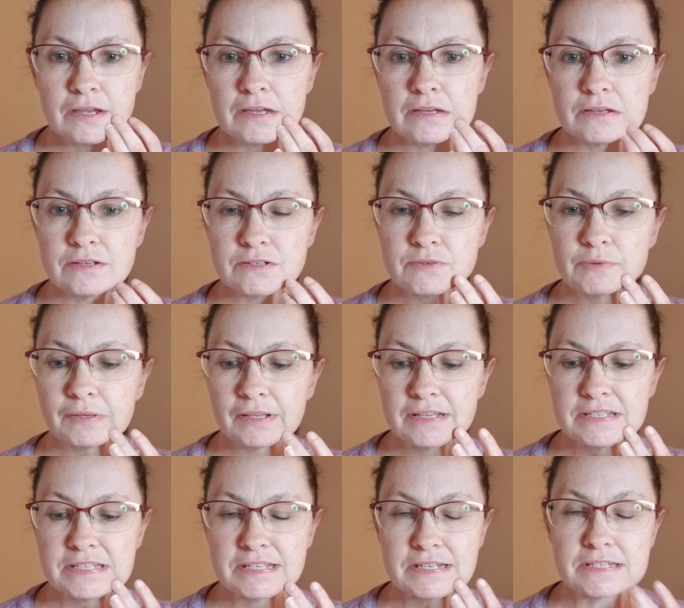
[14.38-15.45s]
is
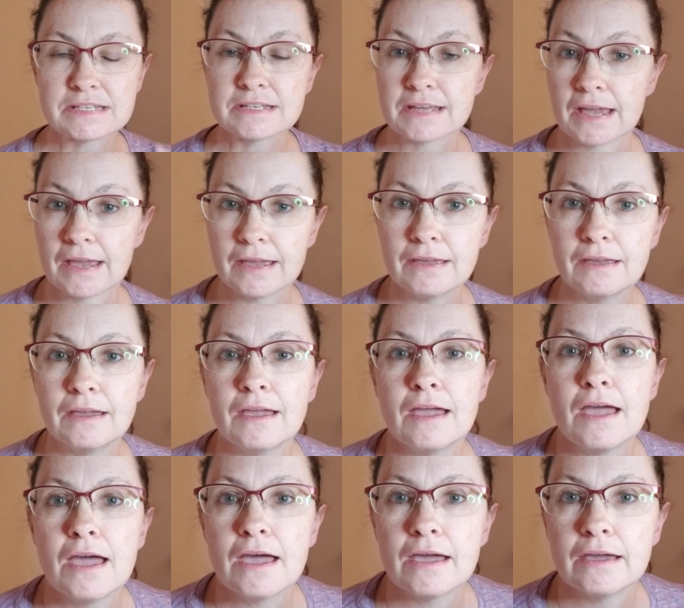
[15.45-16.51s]
releasing today,
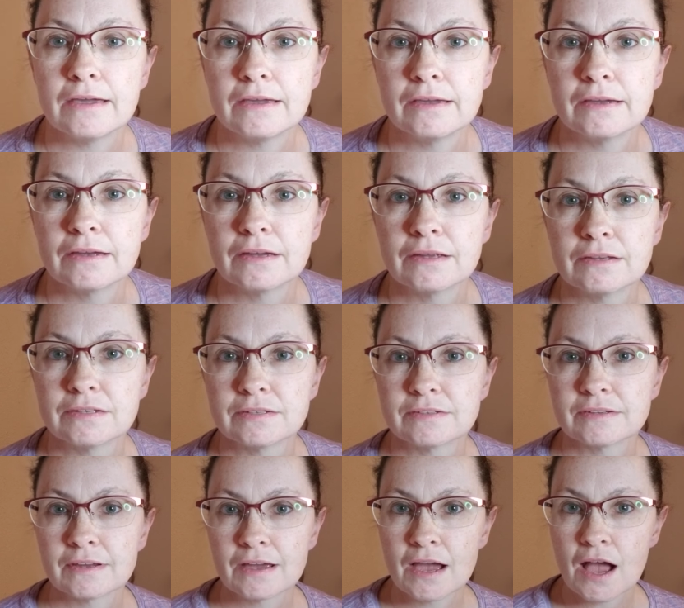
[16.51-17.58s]
and
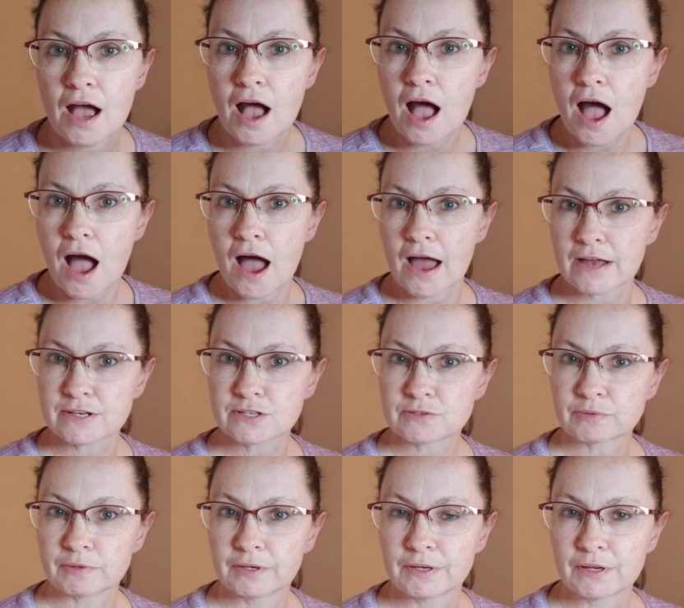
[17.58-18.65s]
I just
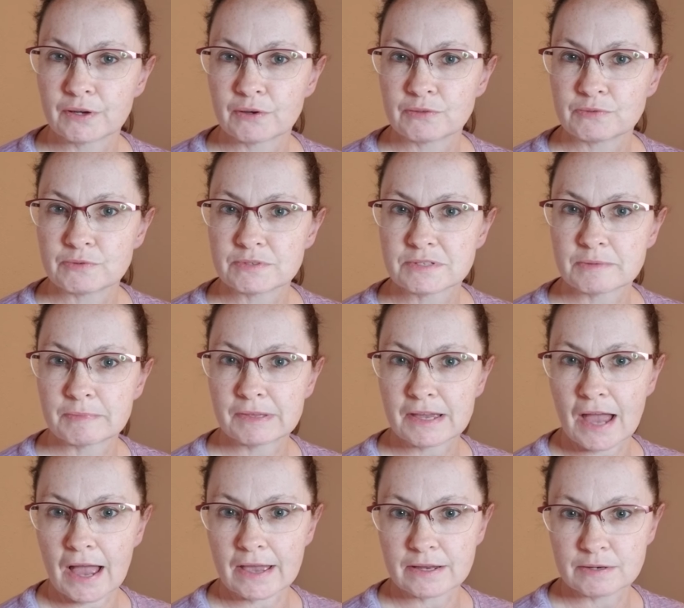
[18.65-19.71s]
wanted to go through some of the
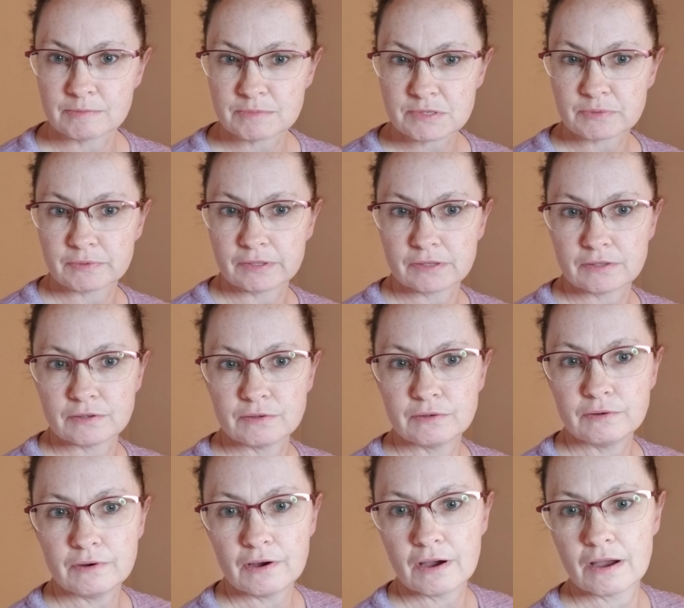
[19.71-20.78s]
items with
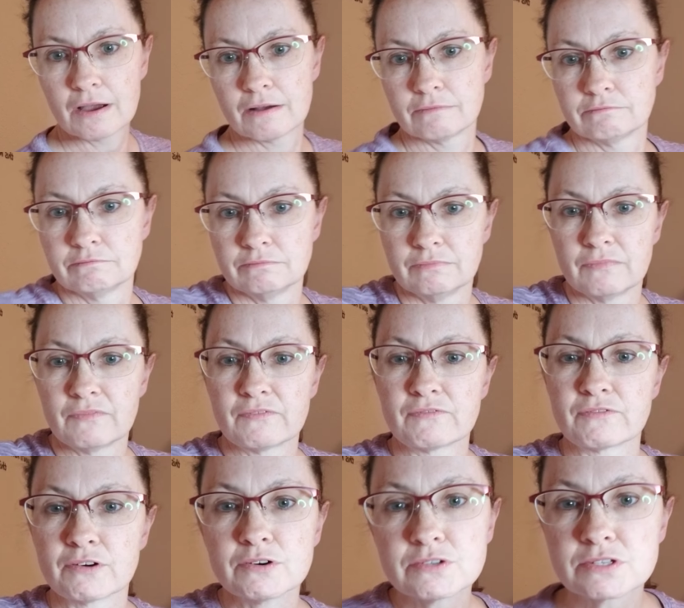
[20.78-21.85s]
you.
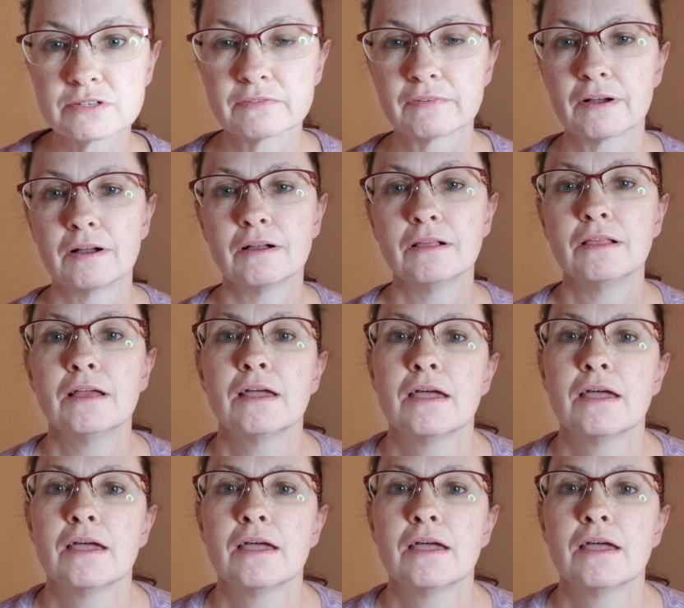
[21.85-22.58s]
First of all,